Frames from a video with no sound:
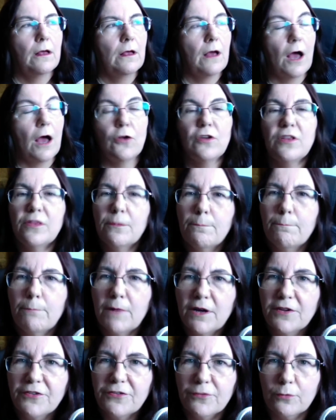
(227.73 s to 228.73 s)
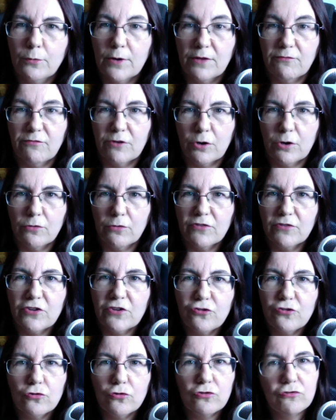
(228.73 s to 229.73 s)
Only the muscle involved
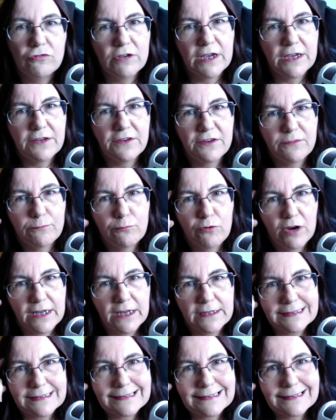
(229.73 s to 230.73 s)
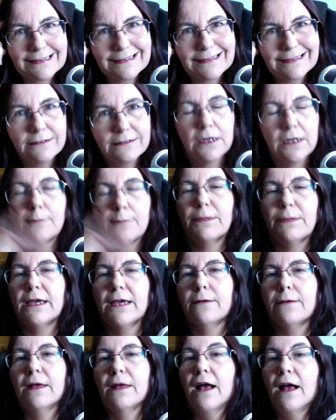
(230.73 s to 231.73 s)
is your creative brain up
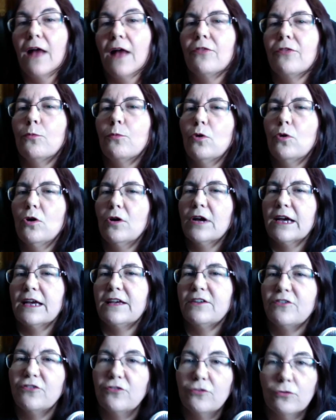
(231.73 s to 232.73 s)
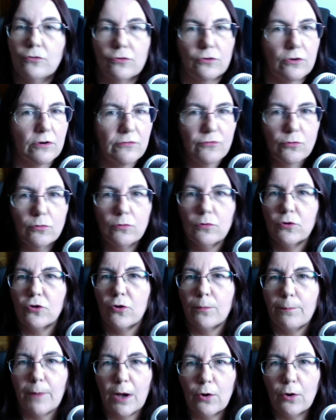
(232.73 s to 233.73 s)
here, and the work is your novel, your
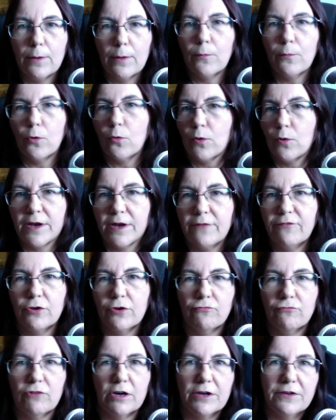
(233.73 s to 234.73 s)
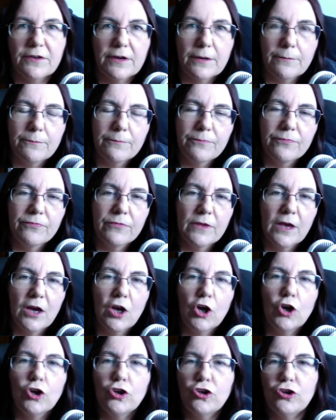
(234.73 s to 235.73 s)
poem, or whatever you're writing.
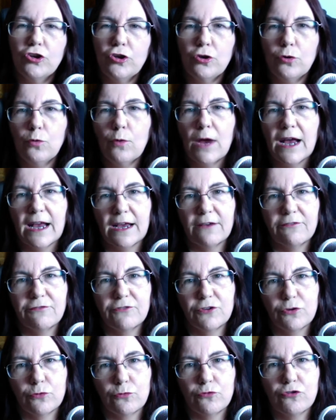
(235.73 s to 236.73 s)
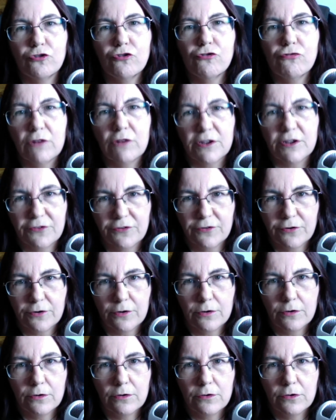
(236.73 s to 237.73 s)
You have to trust
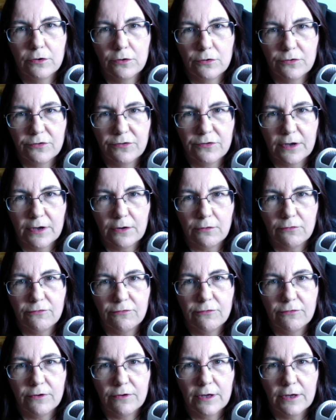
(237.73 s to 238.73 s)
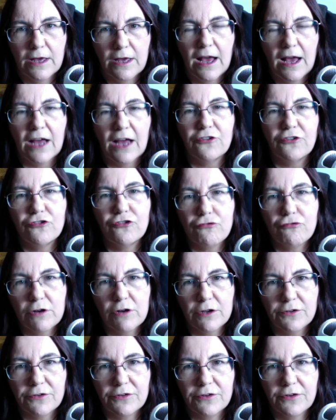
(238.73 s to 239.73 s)
yourself and
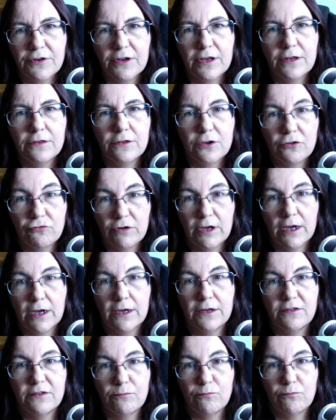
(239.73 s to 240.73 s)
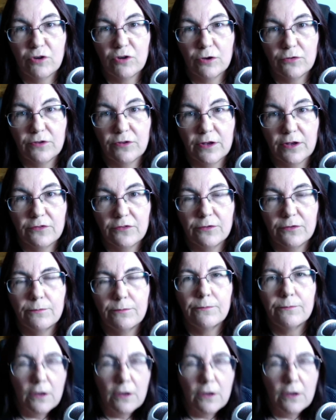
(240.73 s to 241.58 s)
trust in the creative process.